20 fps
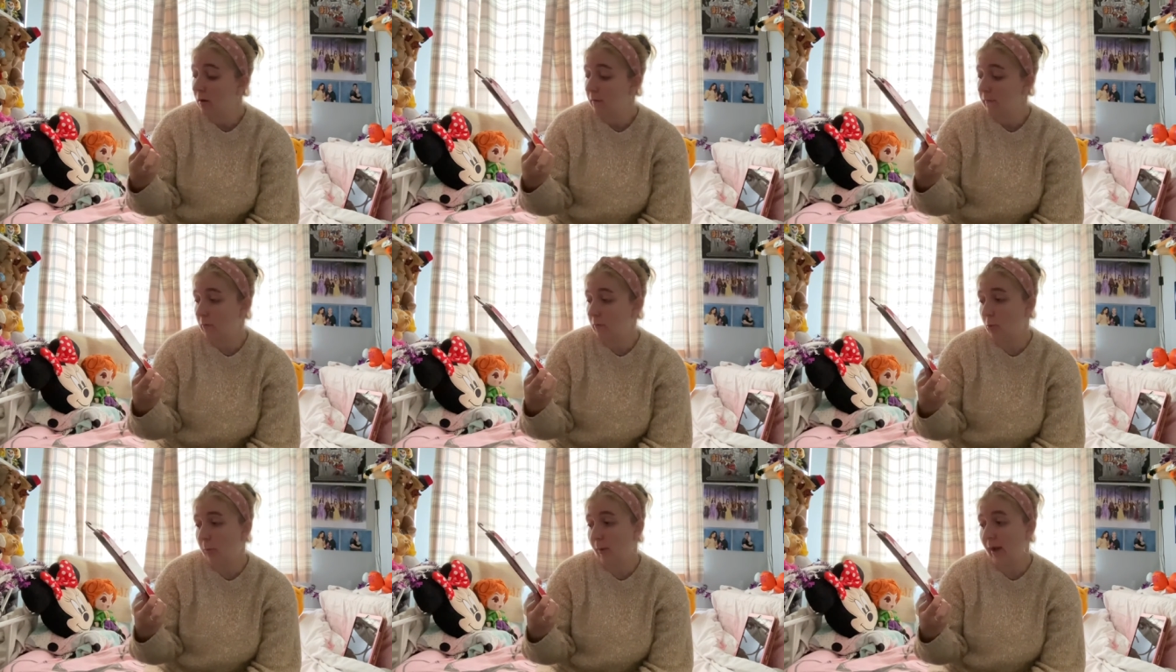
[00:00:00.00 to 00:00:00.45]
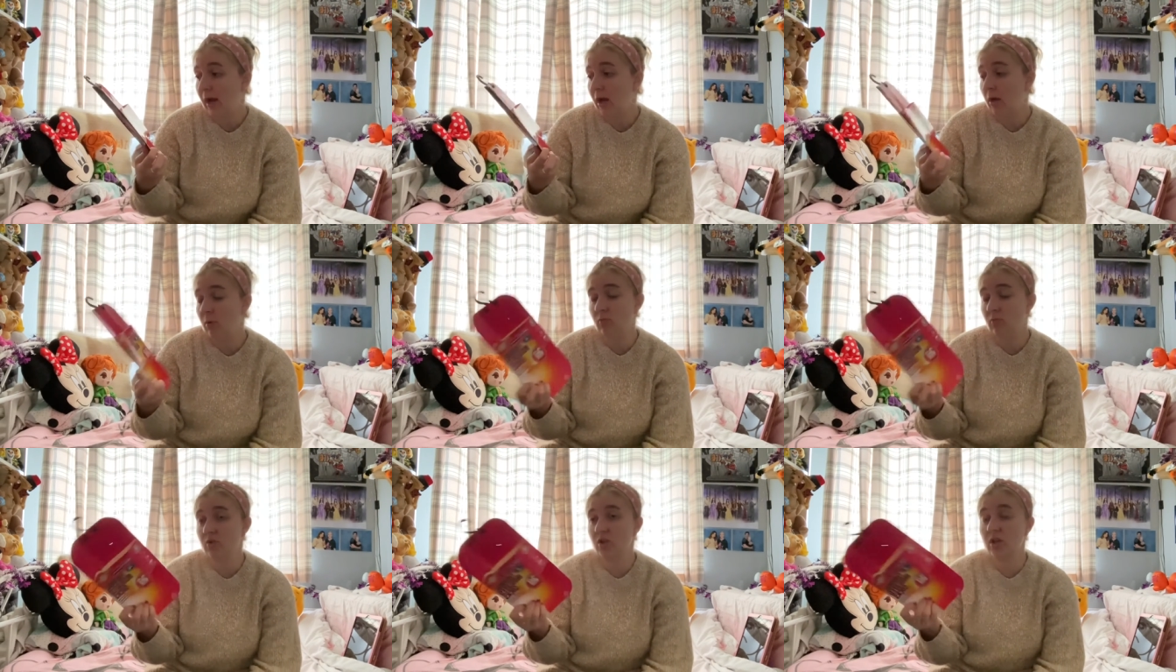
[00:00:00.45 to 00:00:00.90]
four
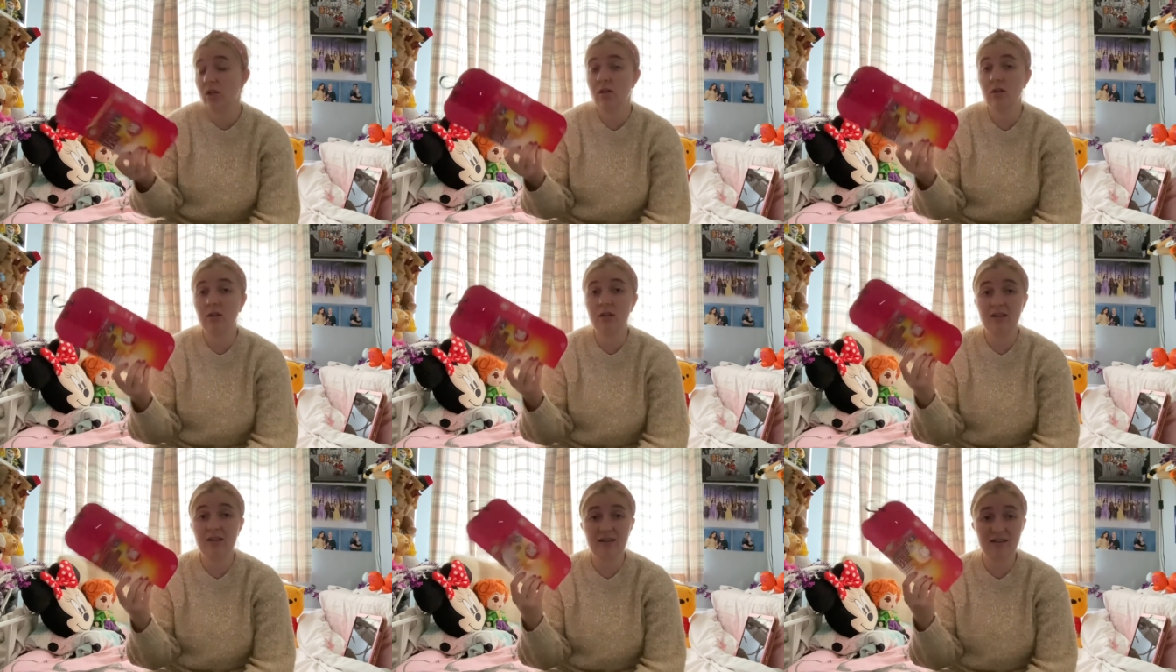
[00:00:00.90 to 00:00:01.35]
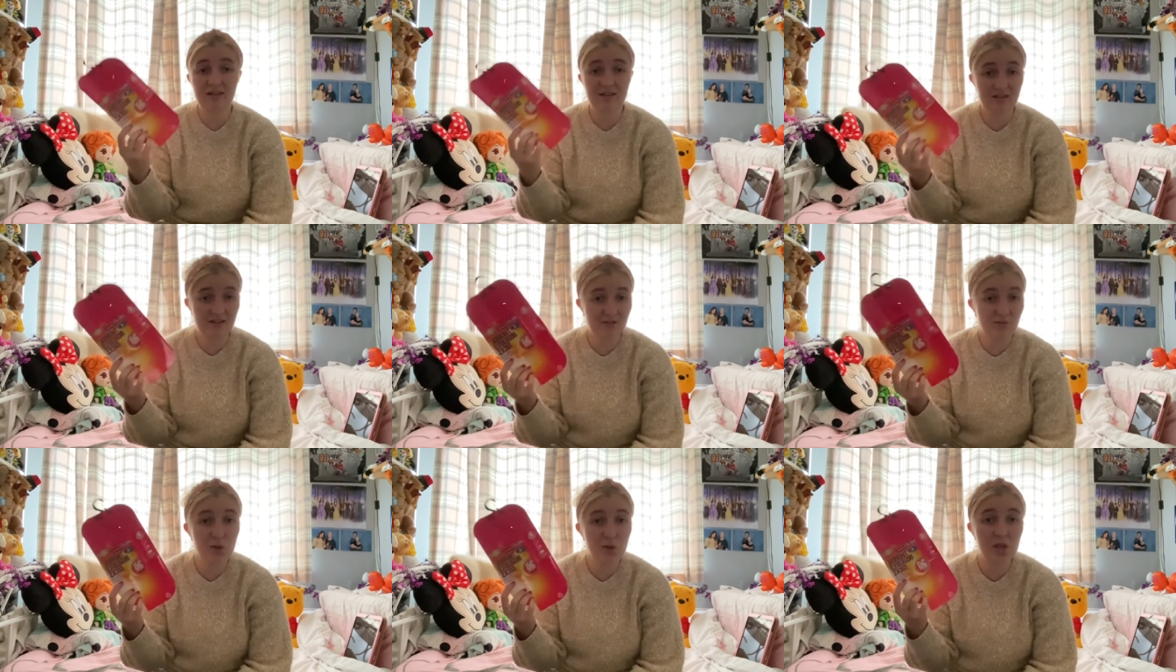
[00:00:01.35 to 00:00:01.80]
pound
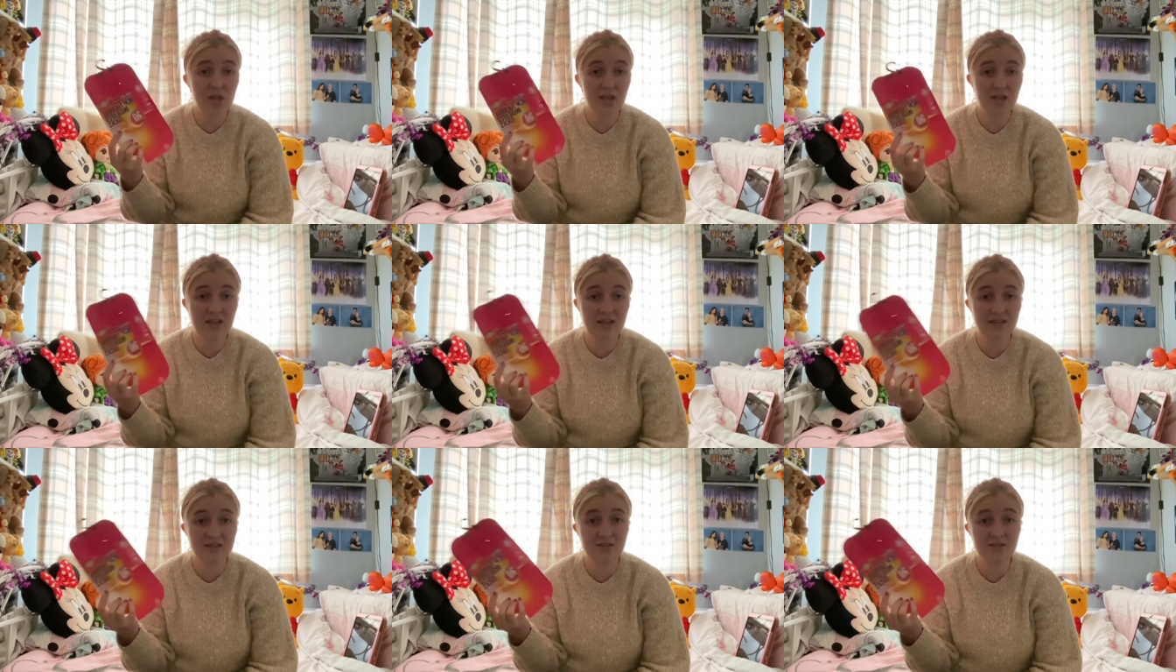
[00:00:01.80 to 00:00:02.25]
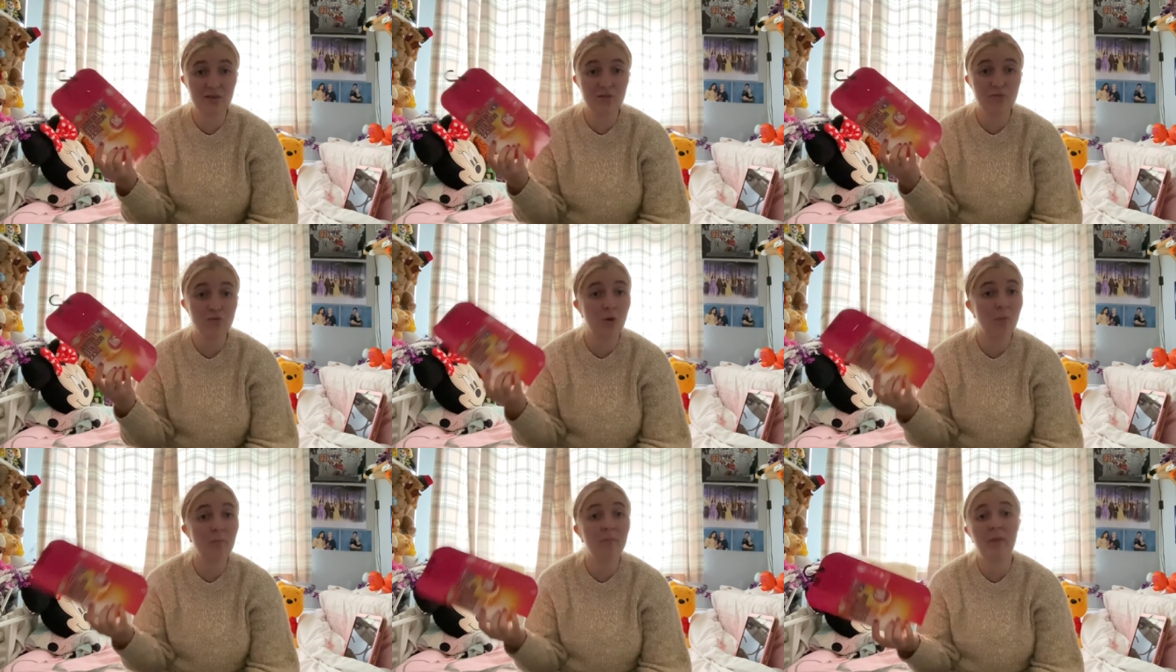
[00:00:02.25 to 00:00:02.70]
is
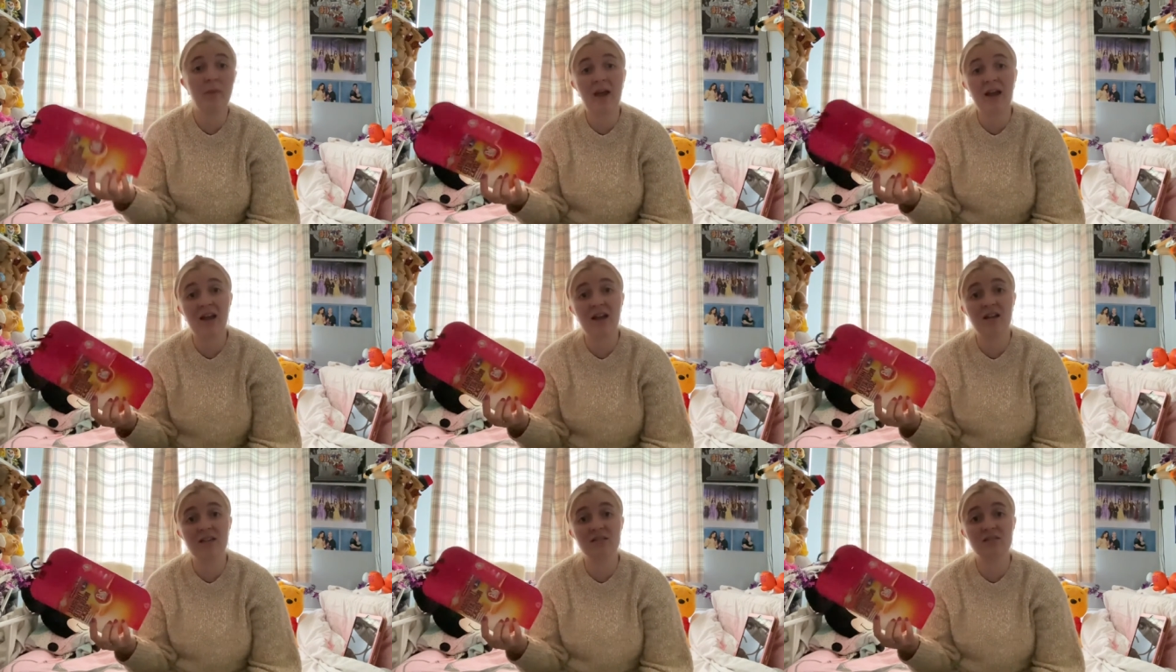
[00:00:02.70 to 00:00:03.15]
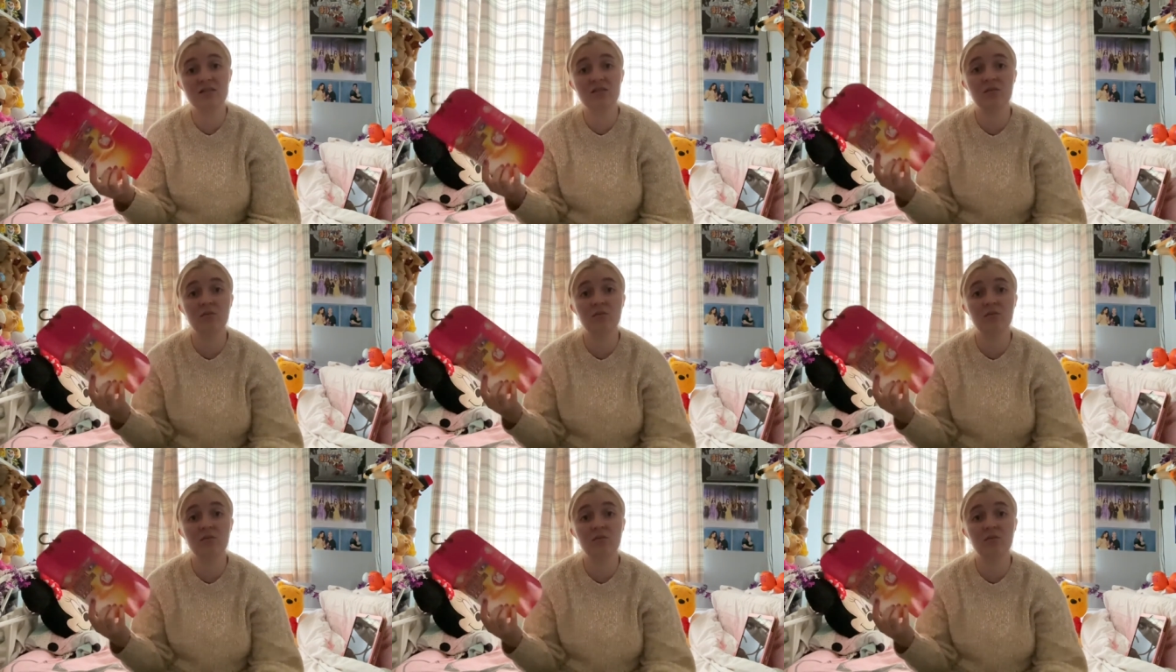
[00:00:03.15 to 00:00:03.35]
not bad.